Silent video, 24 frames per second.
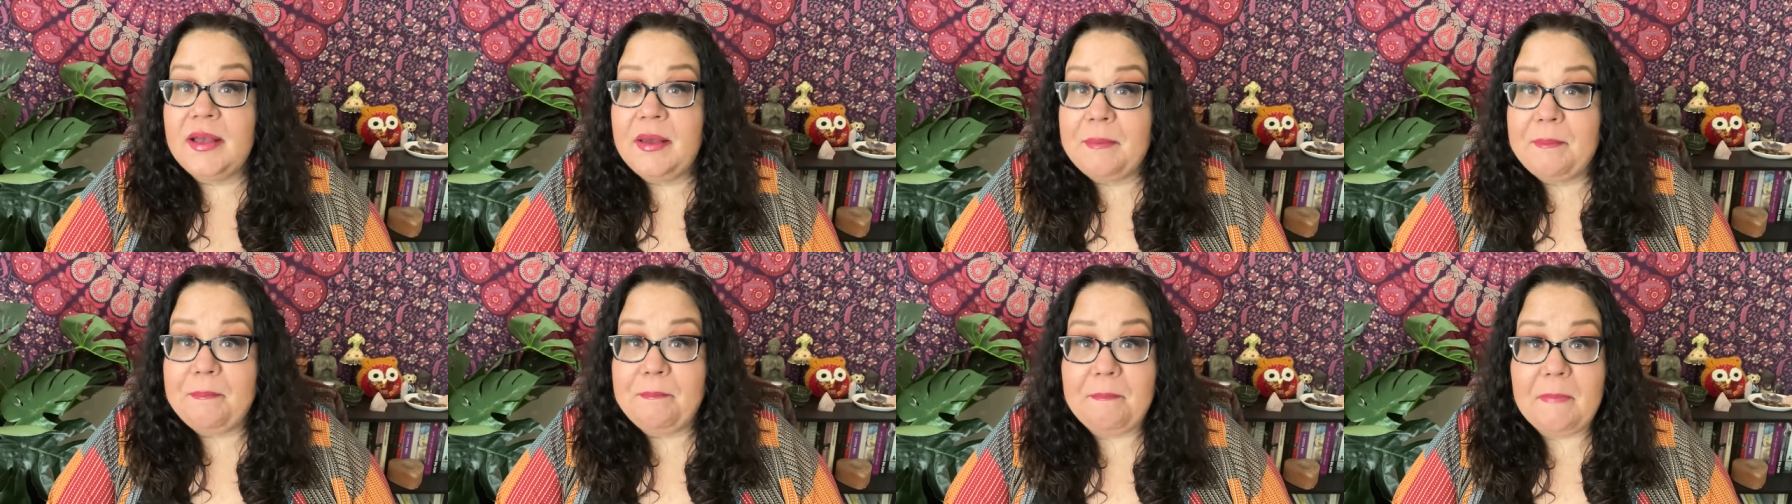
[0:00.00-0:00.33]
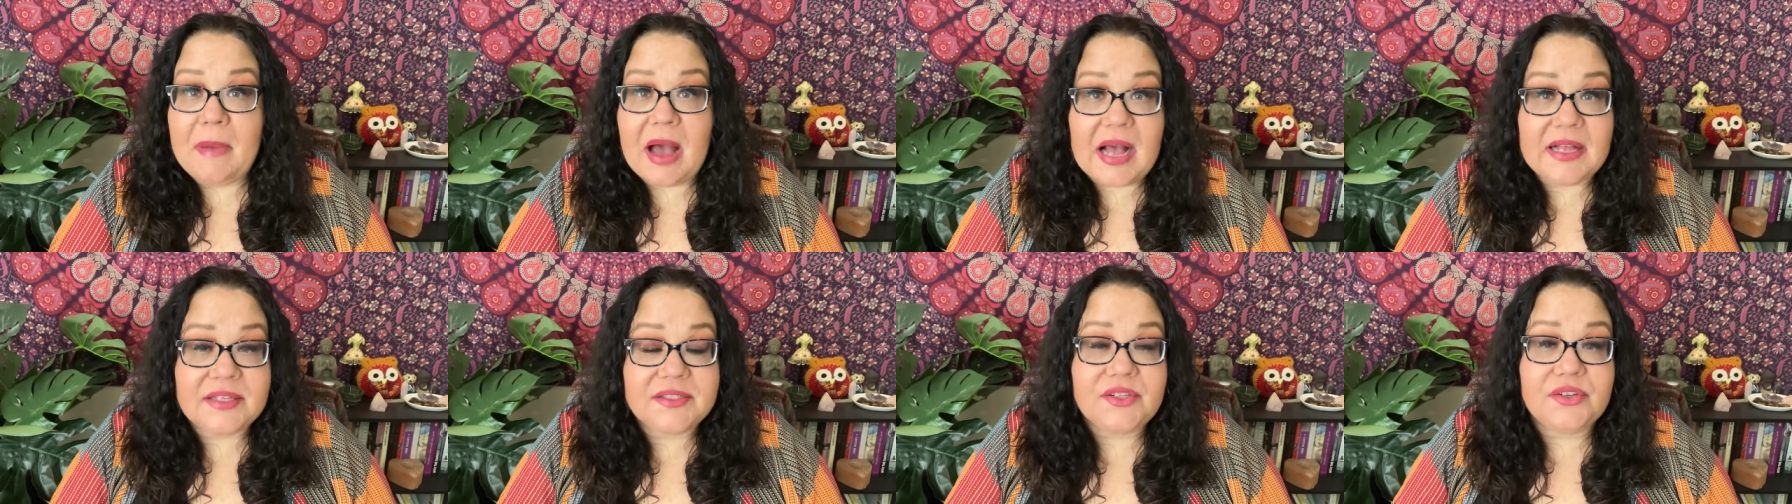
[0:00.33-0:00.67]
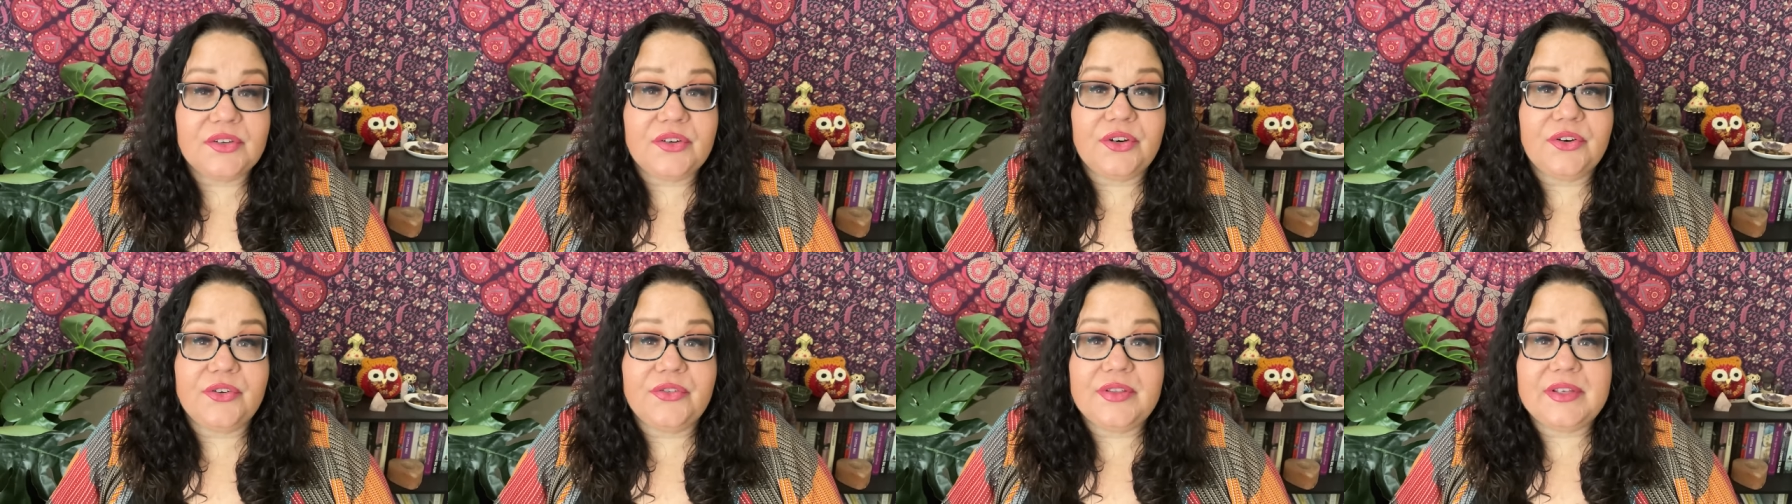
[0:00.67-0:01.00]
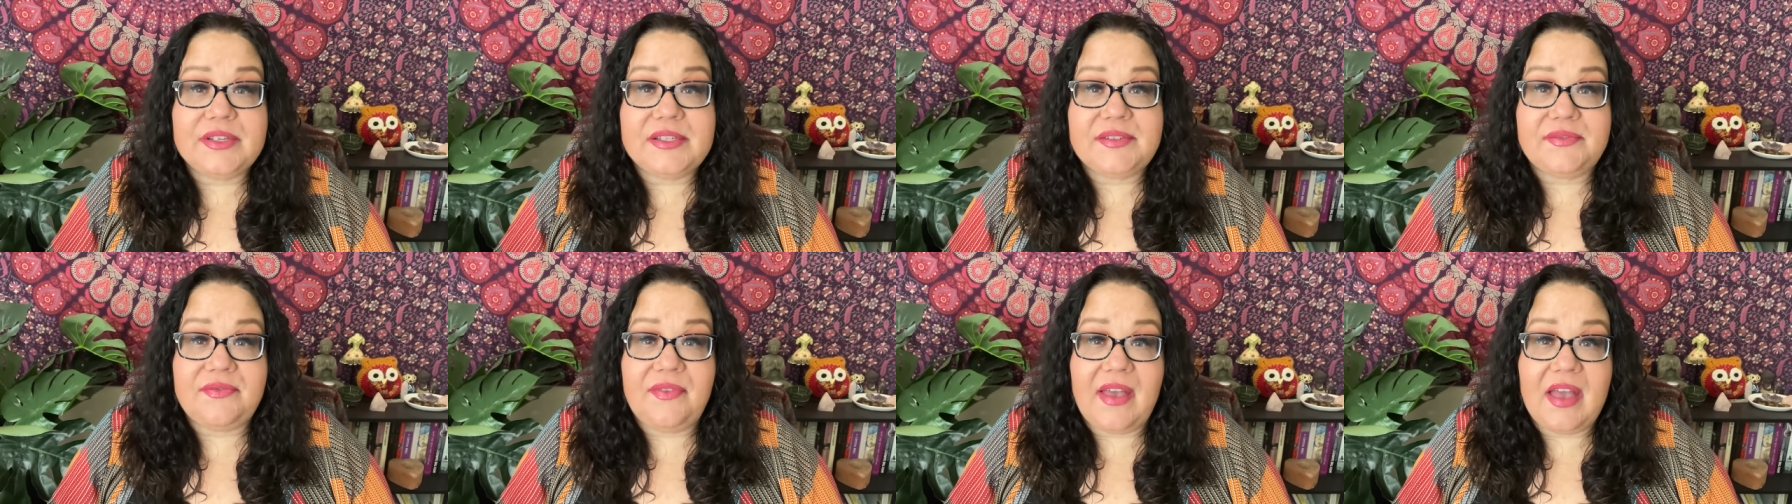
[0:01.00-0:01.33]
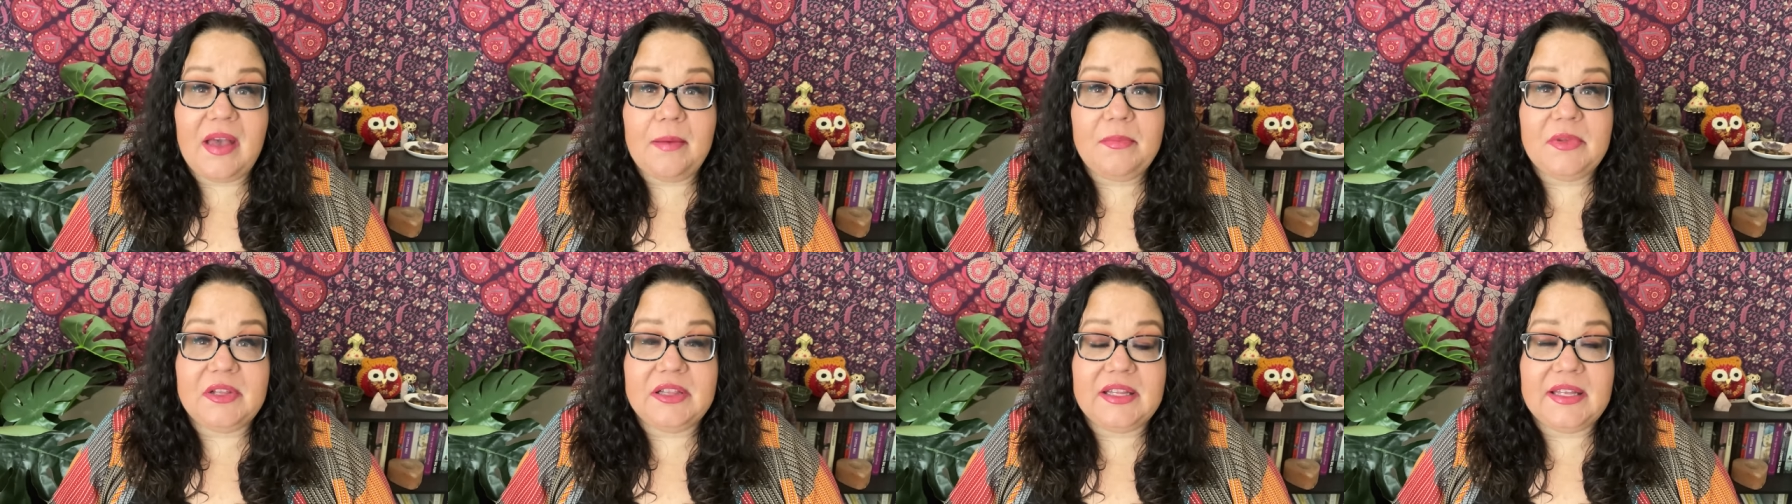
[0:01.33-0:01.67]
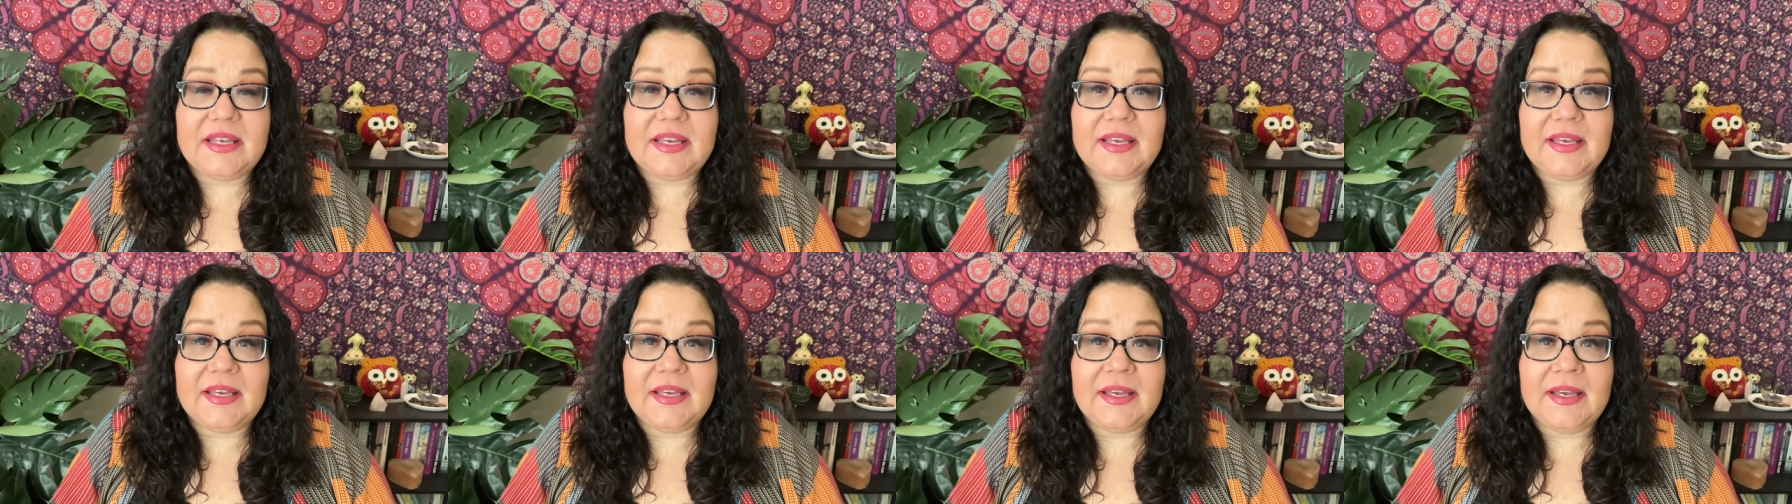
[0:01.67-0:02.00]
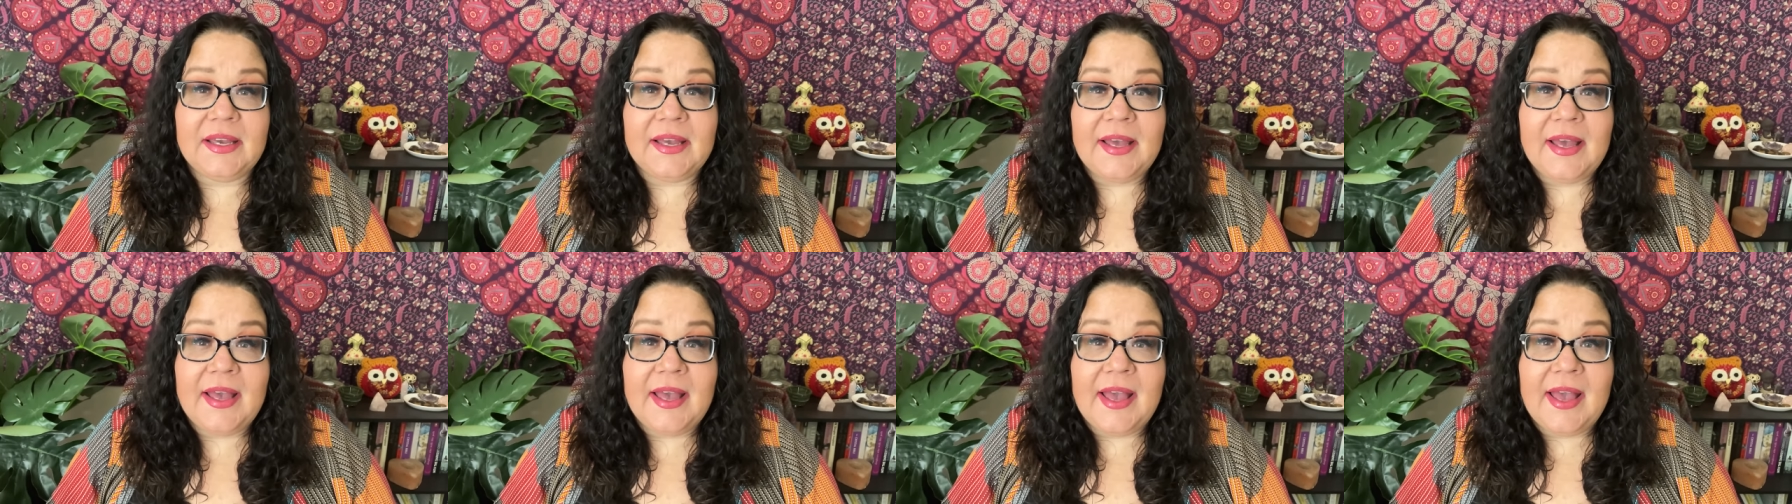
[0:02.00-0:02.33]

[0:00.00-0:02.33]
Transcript: massacre this family,